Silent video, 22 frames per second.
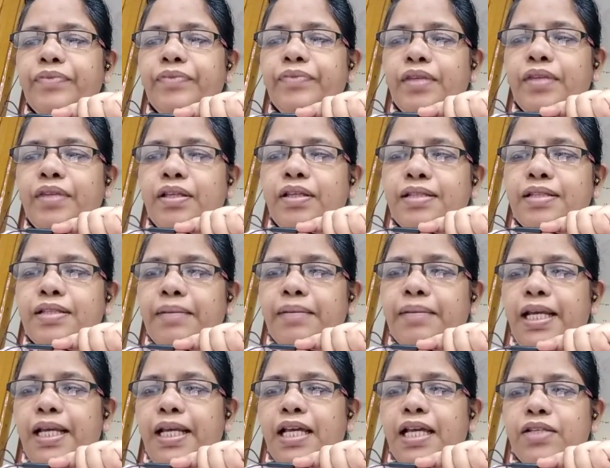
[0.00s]

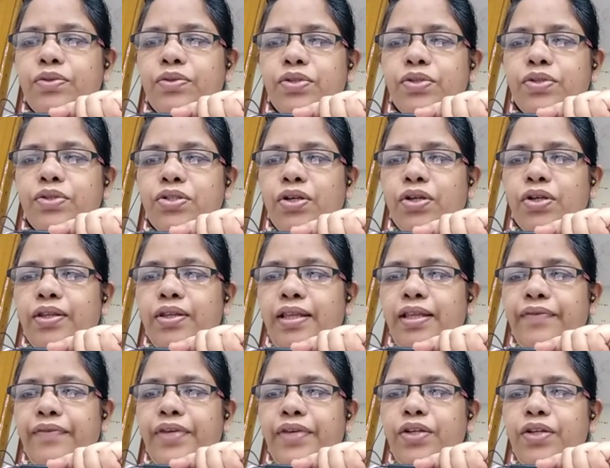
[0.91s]
Somebody has switched on their
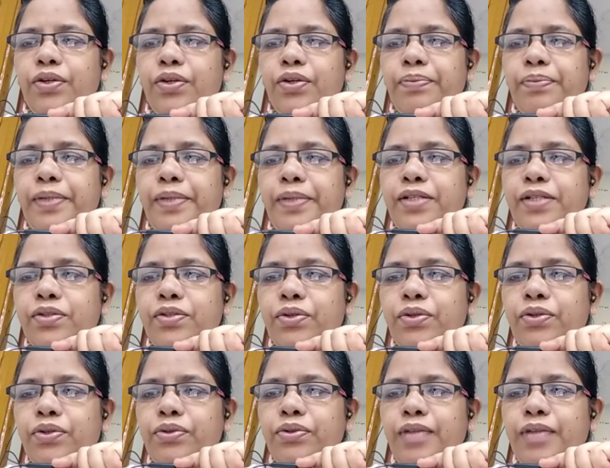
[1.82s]
video. Please
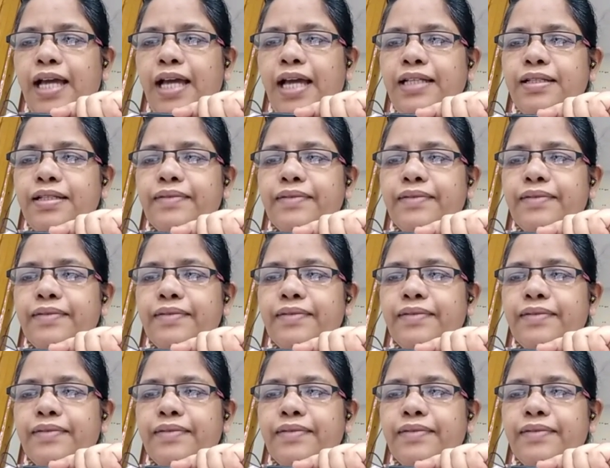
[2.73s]
don't do that.